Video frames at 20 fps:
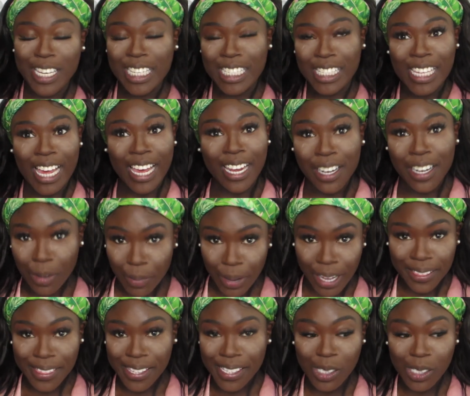excited
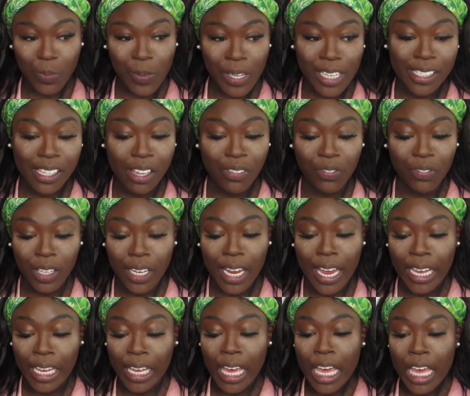about this because I feel
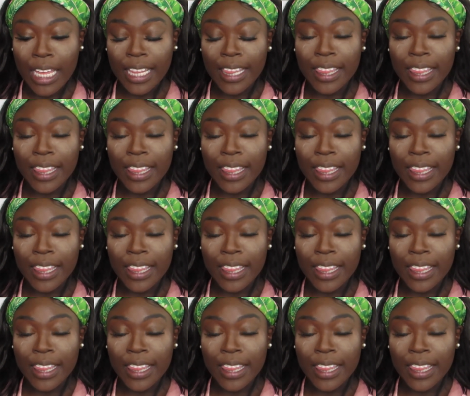like